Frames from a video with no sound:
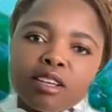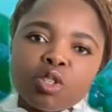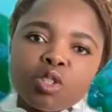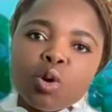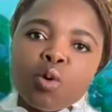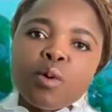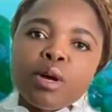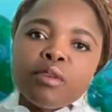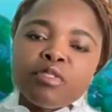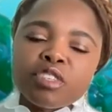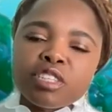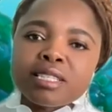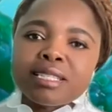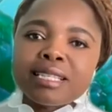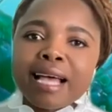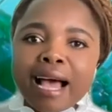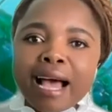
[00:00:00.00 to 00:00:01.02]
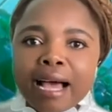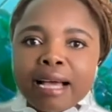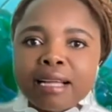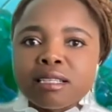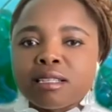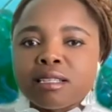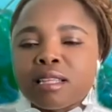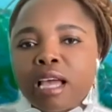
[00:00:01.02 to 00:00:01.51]
So we've just
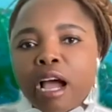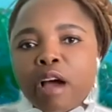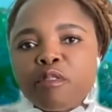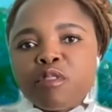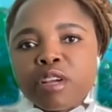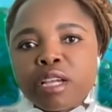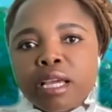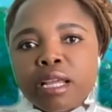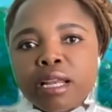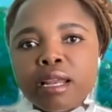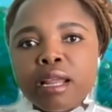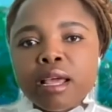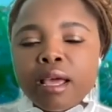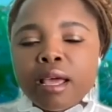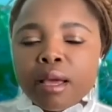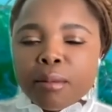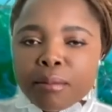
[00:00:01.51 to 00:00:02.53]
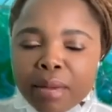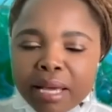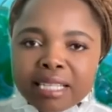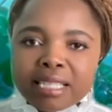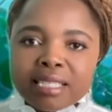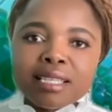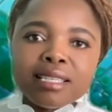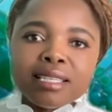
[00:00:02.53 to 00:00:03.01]
had the African
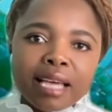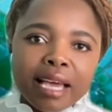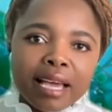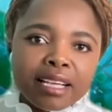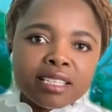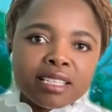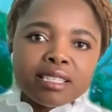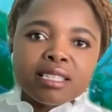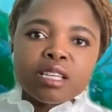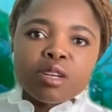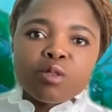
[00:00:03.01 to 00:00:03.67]
Medicines Agency